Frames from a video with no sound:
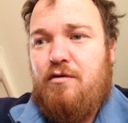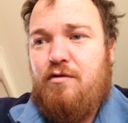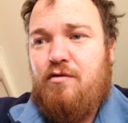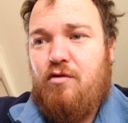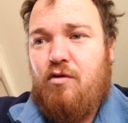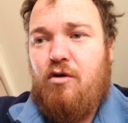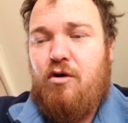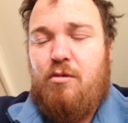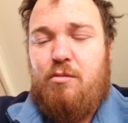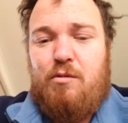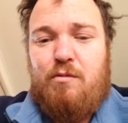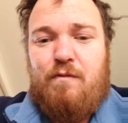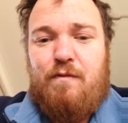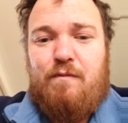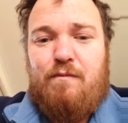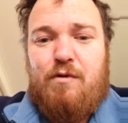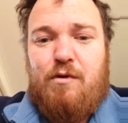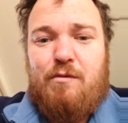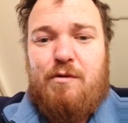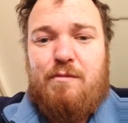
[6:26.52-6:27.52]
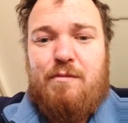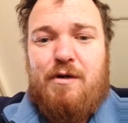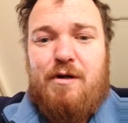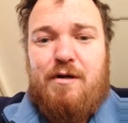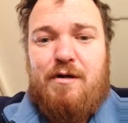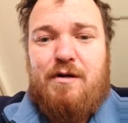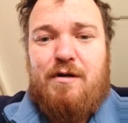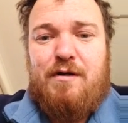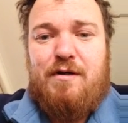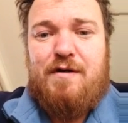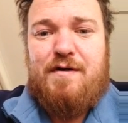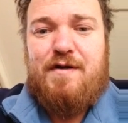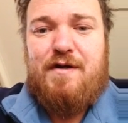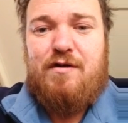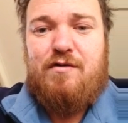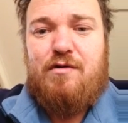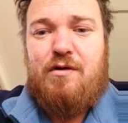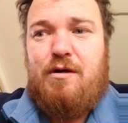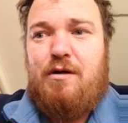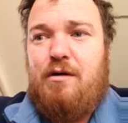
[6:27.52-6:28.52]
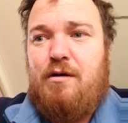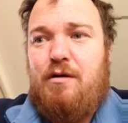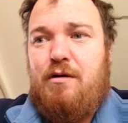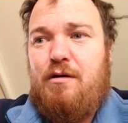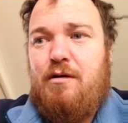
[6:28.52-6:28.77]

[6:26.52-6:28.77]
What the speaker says: dry hop it with probably a bit of citra.